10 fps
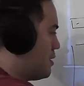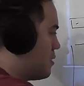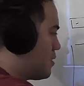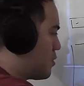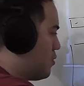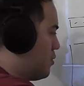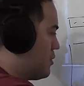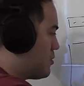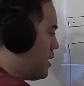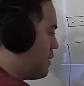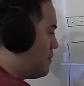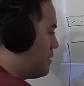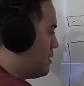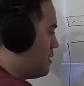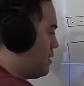the oil drop
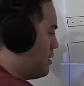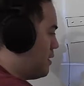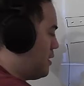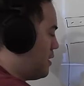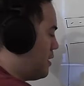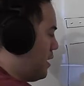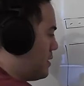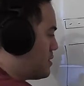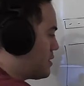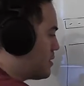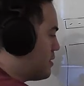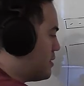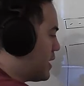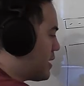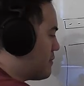and a single
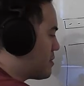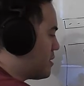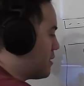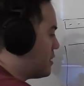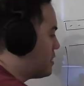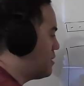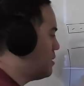negative charge?